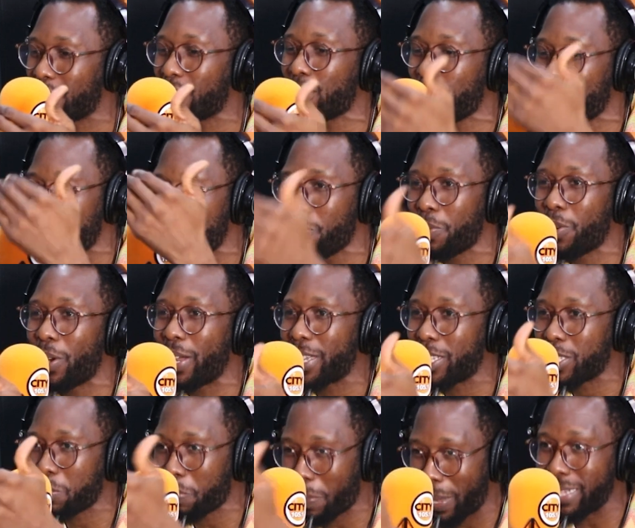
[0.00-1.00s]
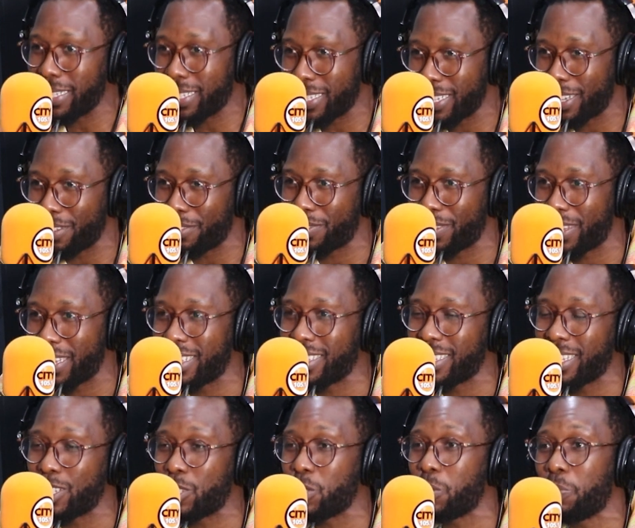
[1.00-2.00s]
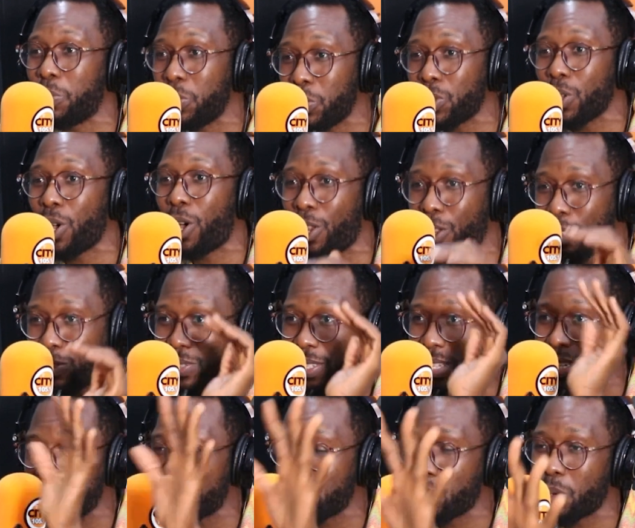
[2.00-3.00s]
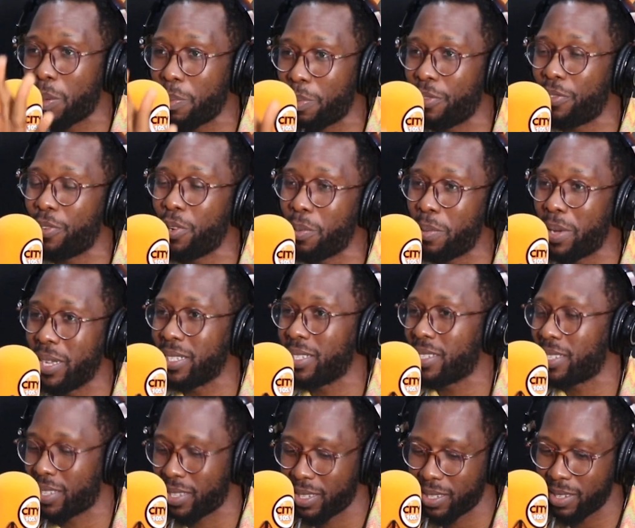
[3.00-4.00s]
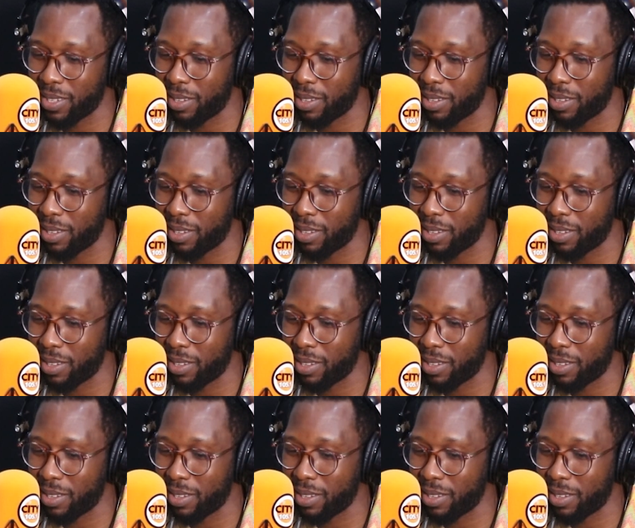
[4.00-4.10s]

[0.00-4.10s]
cheap or expensive is it to put all of this to a performance?